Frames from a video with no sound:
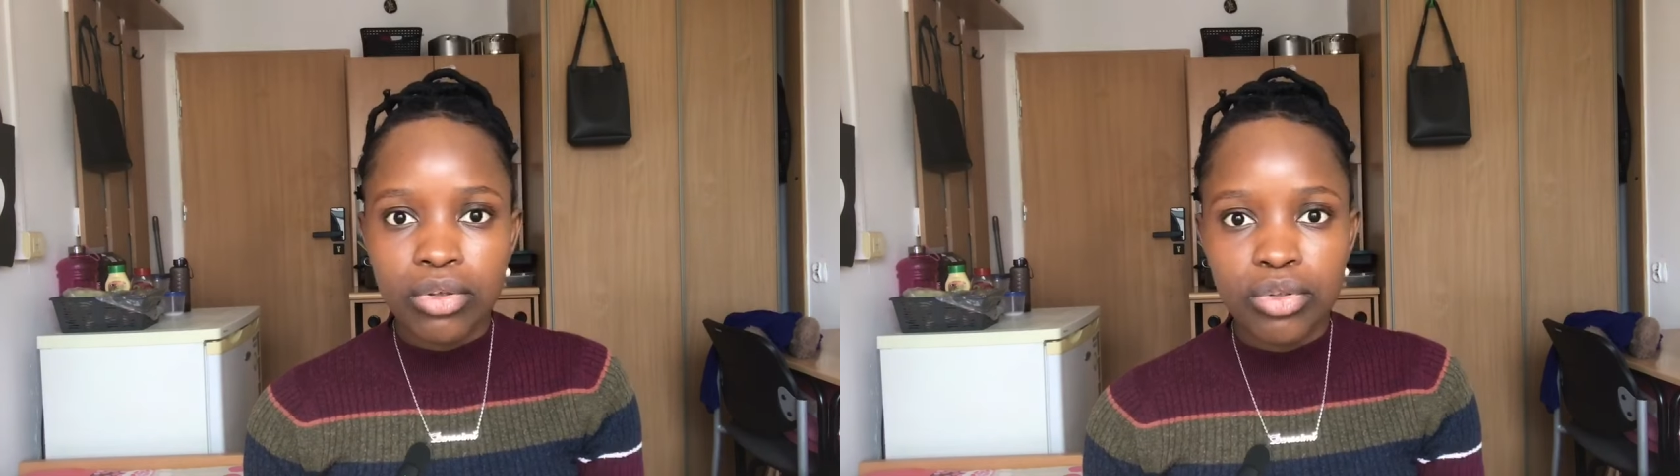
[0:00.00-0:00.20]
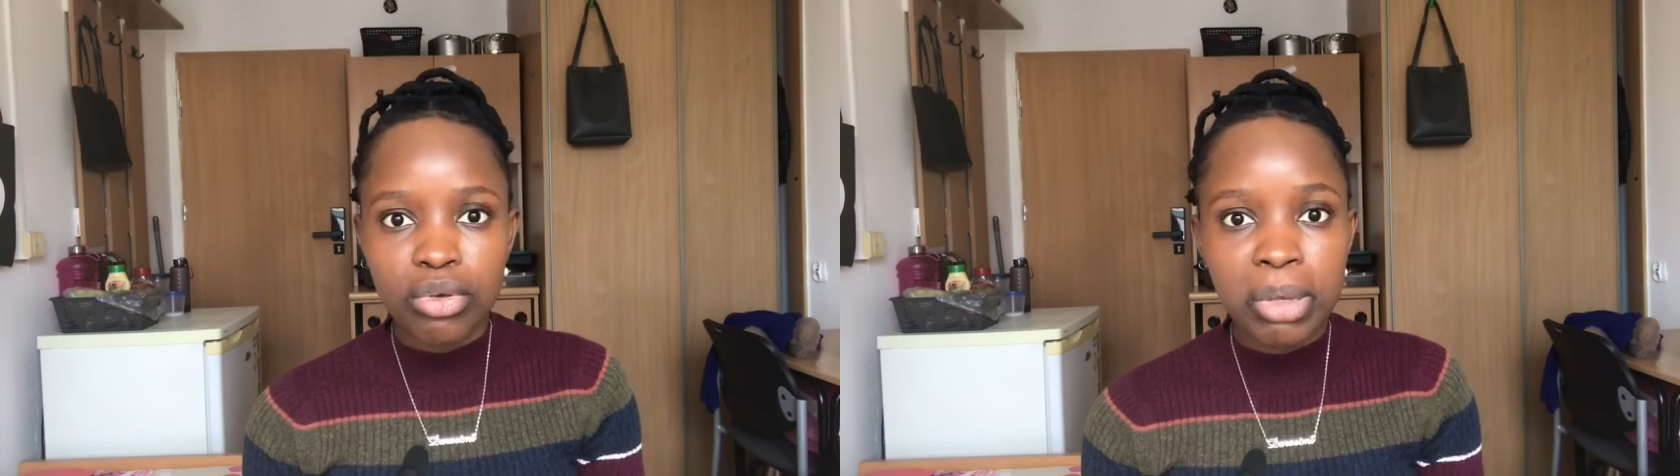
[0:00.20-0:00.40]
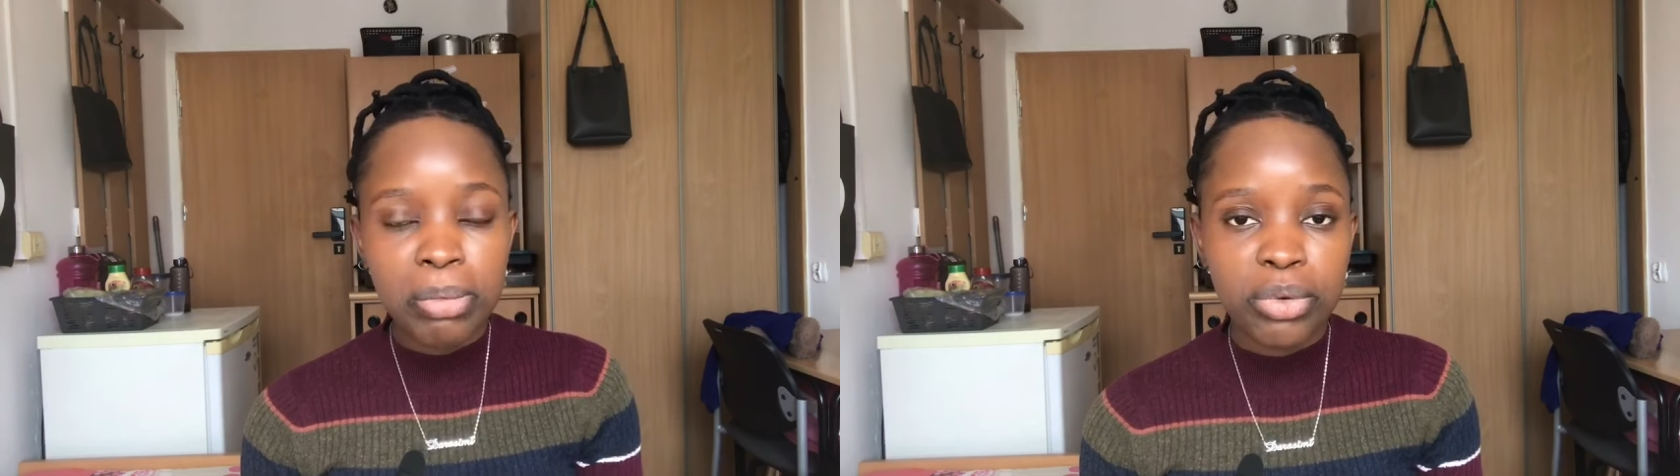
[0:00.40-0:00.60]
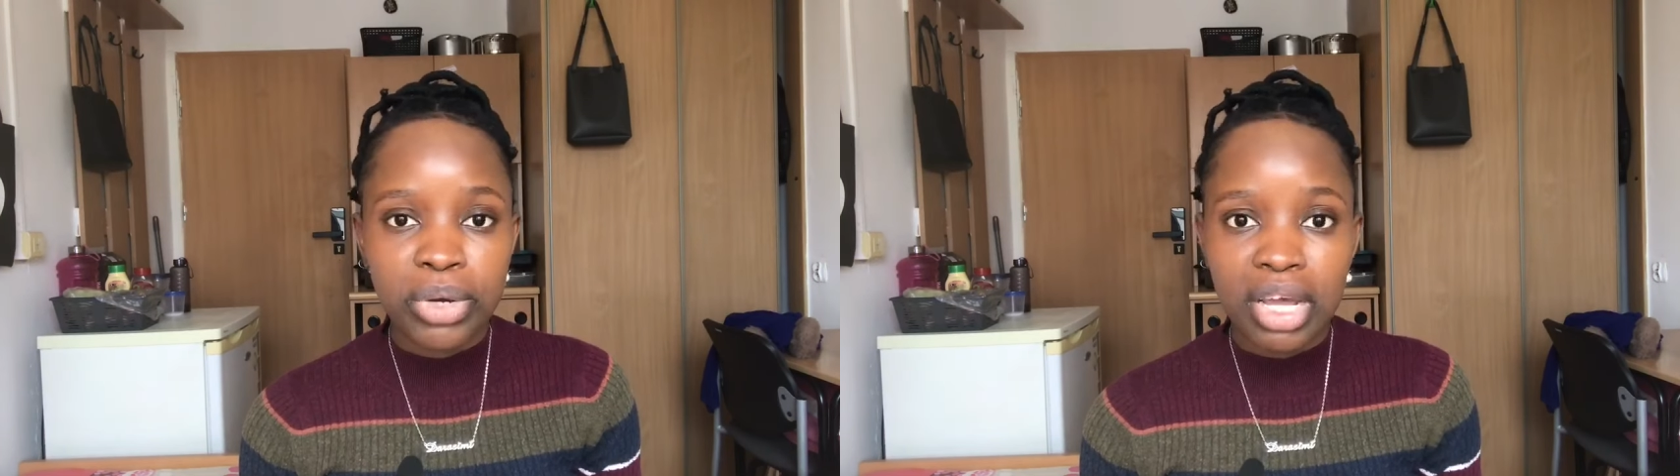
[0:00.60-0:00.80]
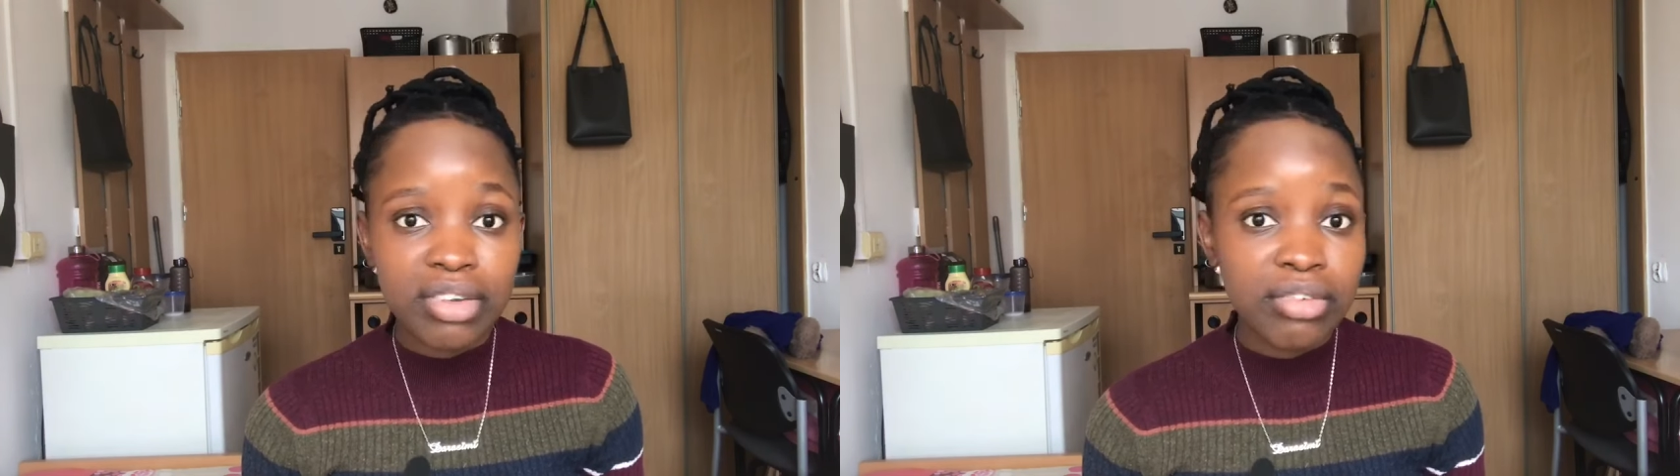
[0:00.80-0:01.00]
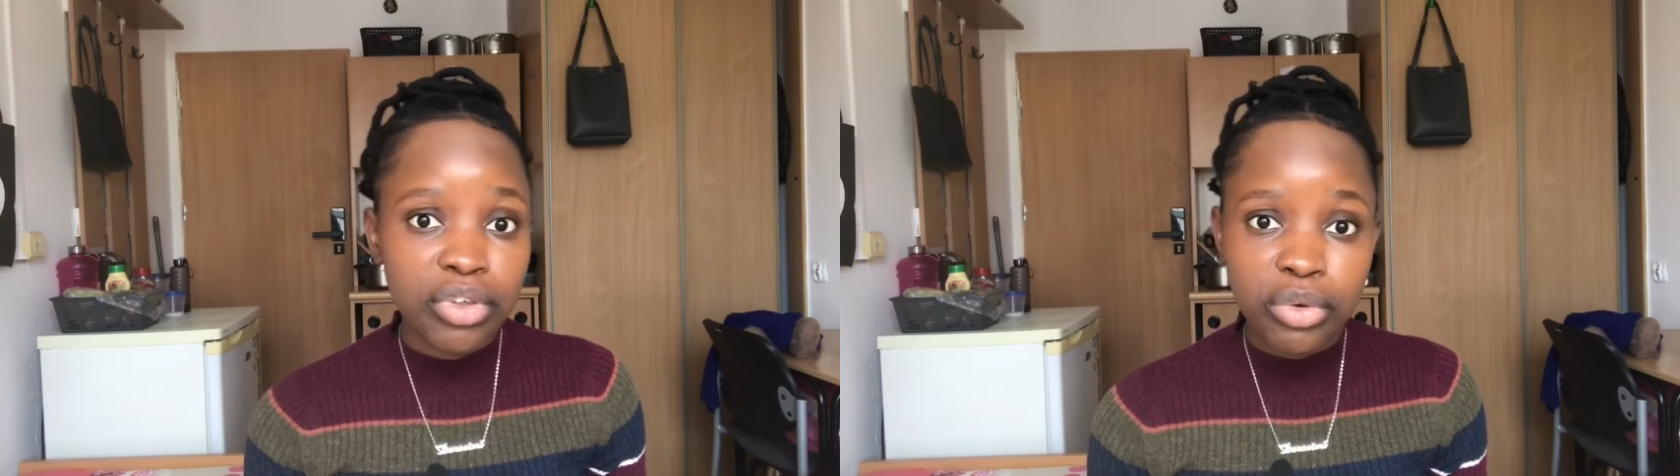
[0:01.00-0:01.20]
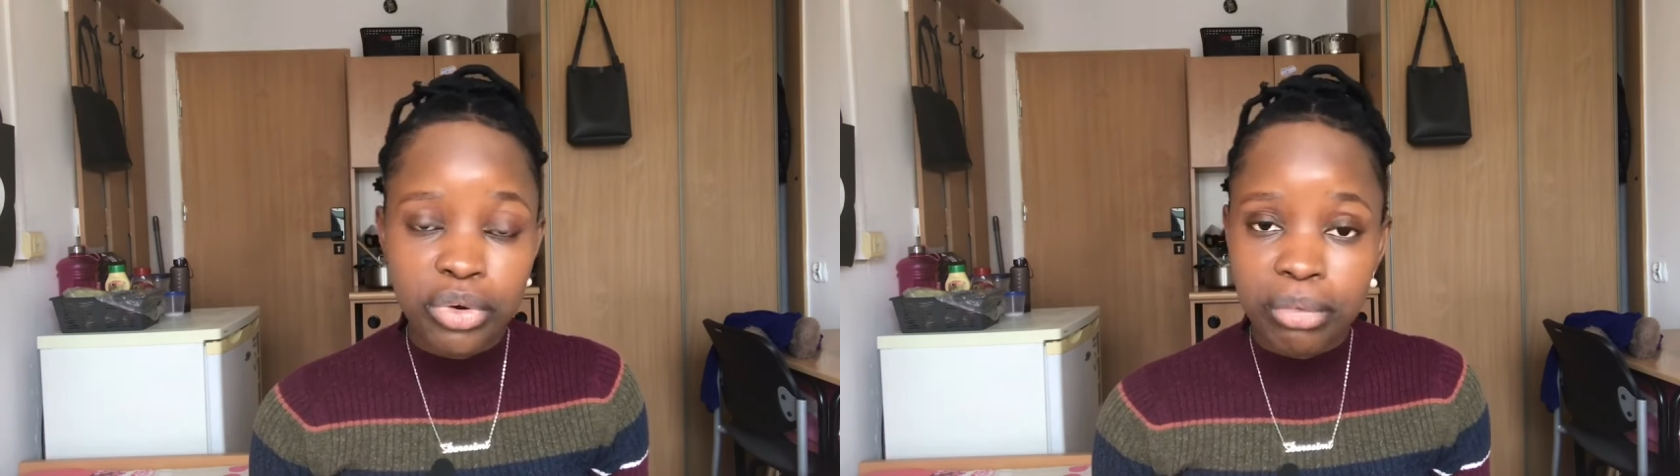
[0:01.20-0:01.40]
So maybe they would have given you